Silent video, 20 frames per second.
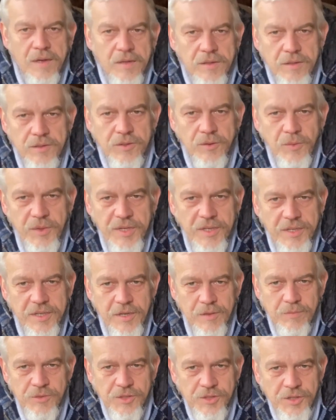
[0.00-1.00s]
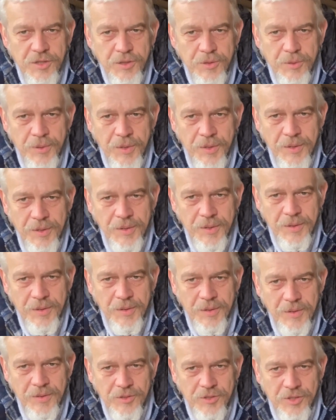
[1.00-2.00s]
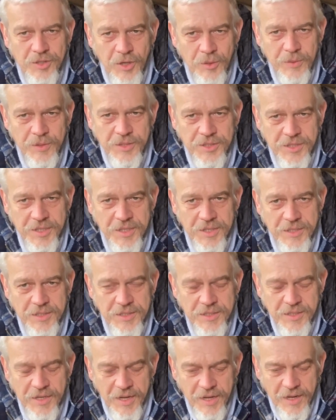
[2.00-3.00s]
So when it comes to sowing seeds,